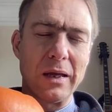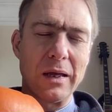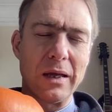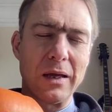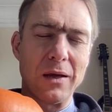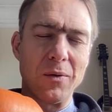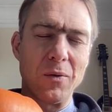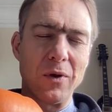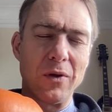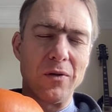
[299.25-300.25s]
uh,
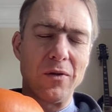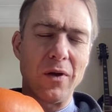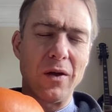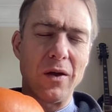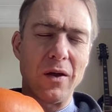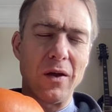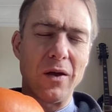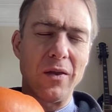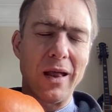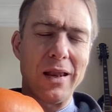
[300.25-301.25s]
with uh, uh,
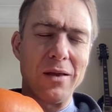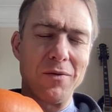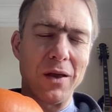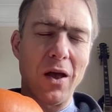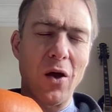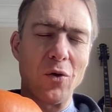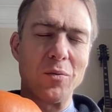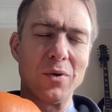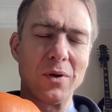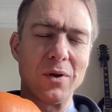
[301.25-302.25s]
that living
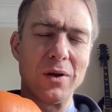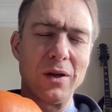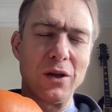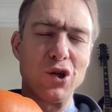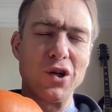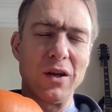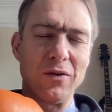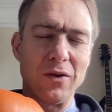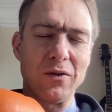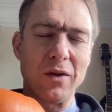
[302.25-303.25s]
hope in
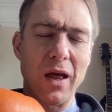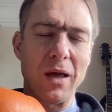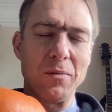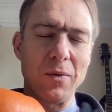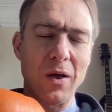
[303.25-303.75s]
Jesus' name.